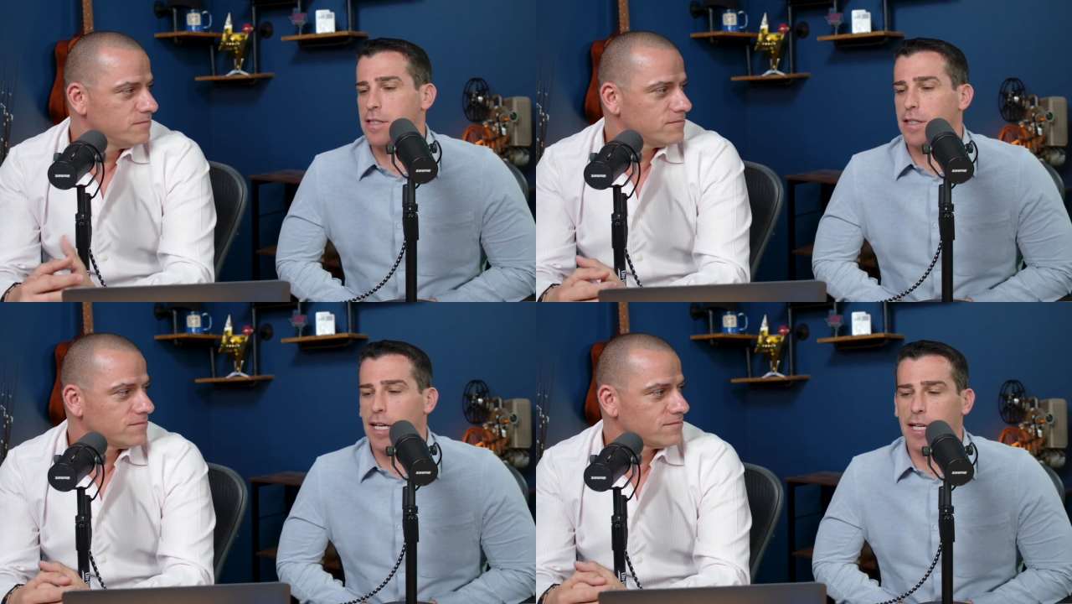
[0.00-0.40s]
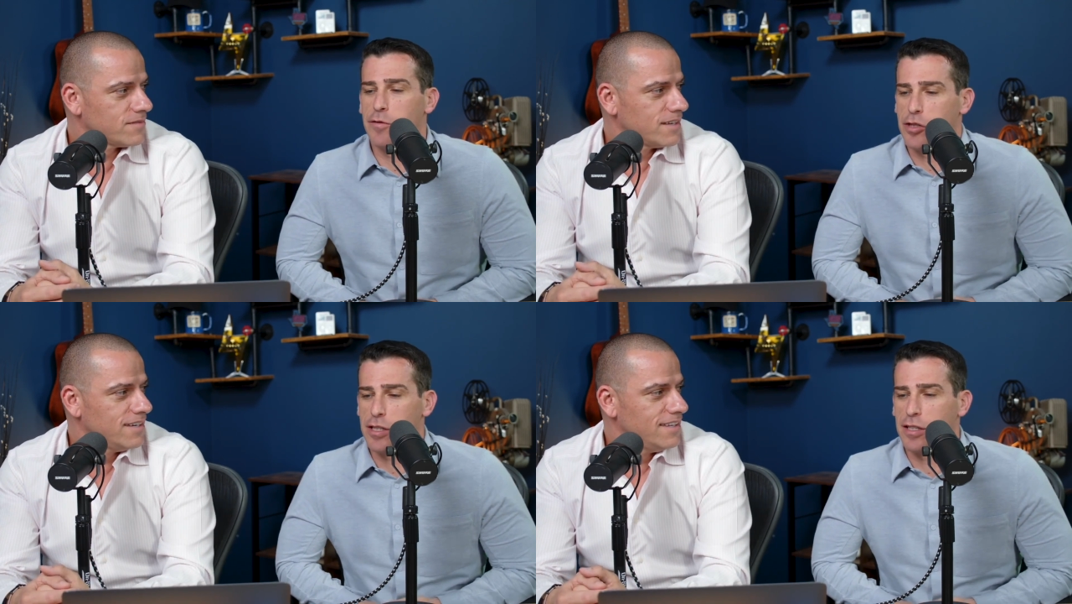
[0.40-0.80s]
Speaker 1: kind of
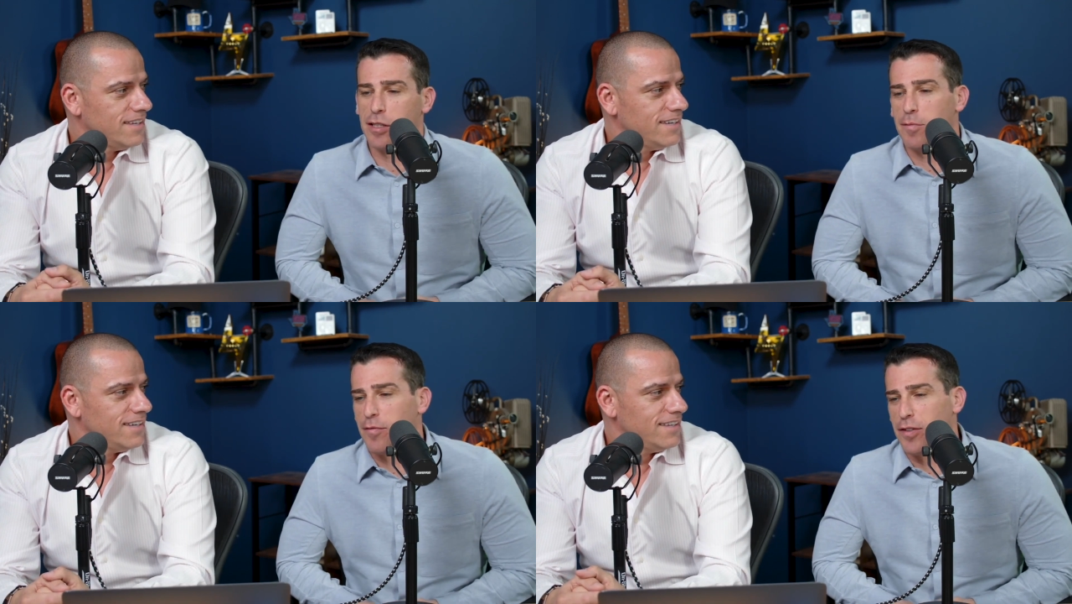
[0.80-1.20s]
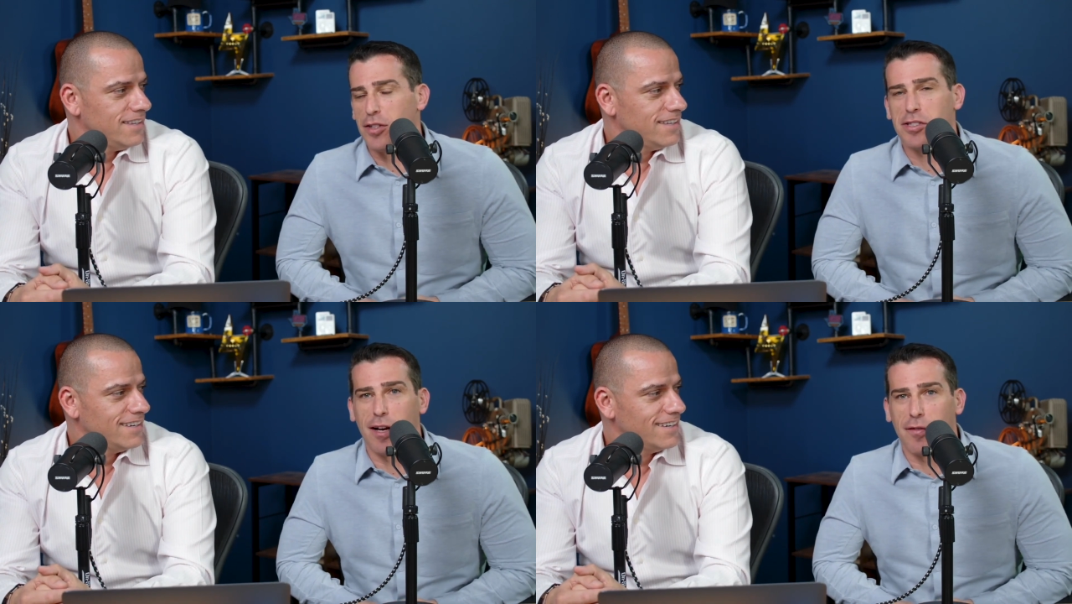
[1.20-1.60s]
just a
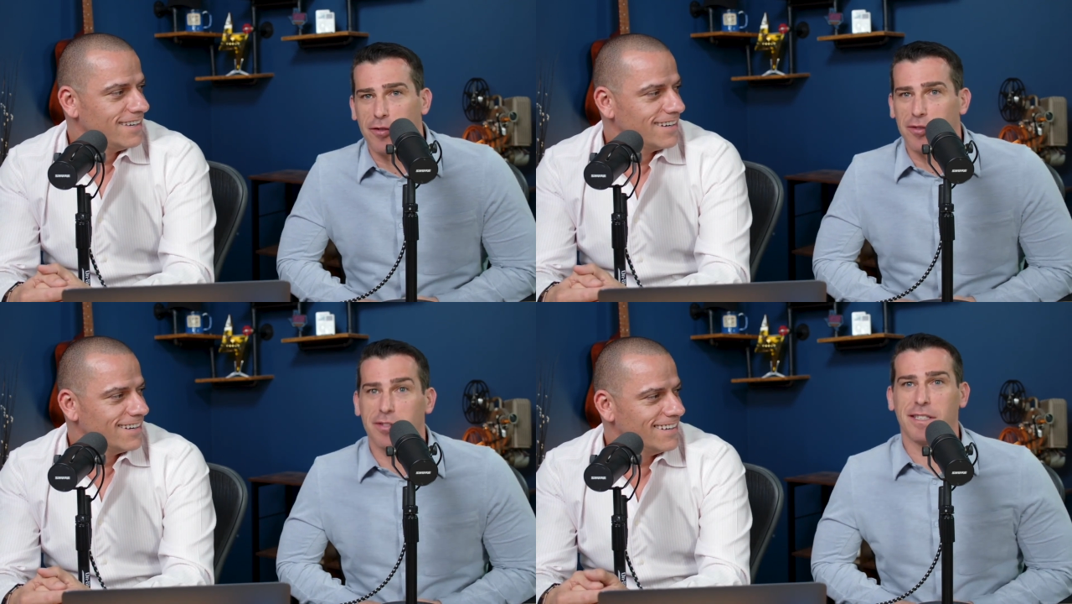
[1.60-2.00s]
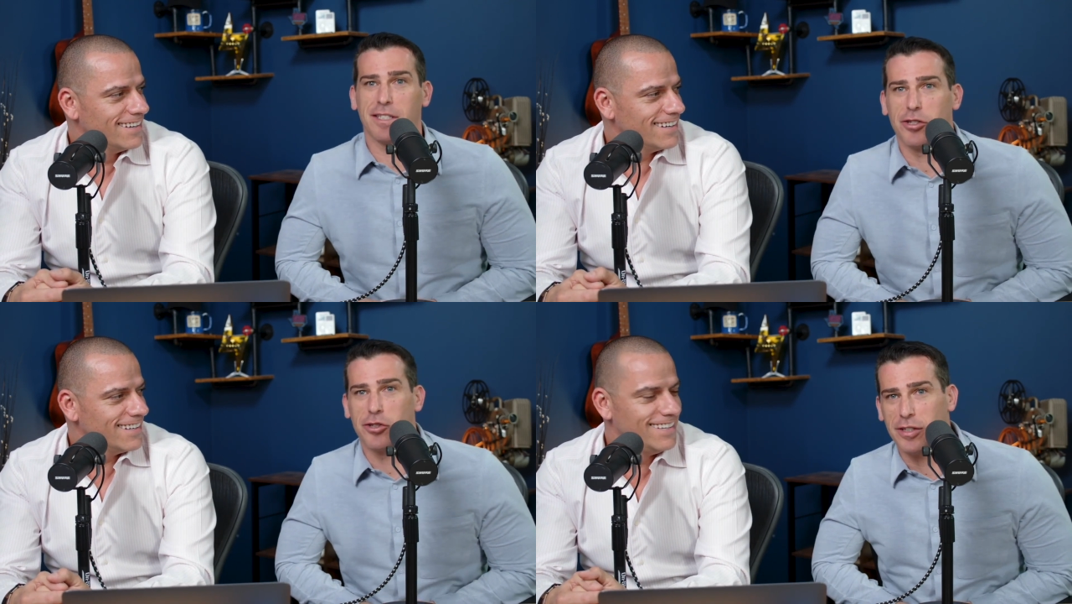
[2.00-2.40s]
philosophical
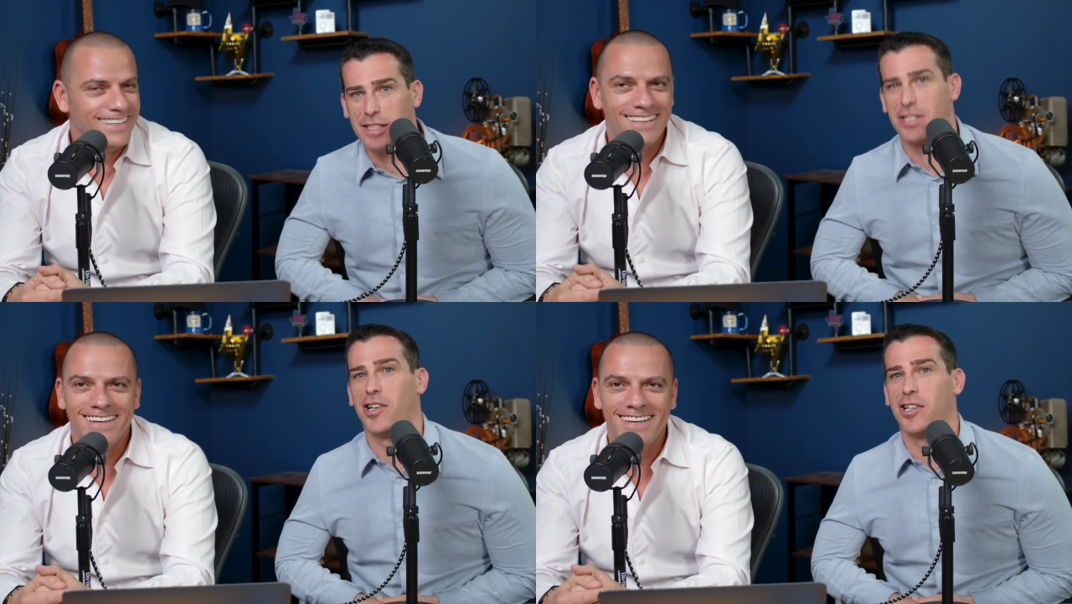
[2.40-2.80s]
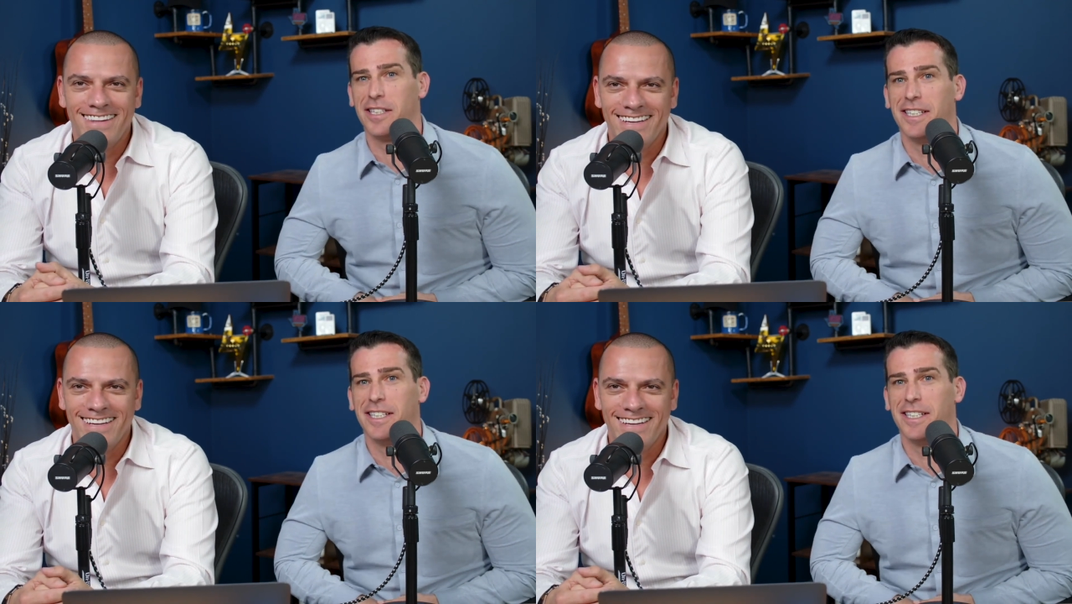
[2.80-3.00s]
discussion let's call it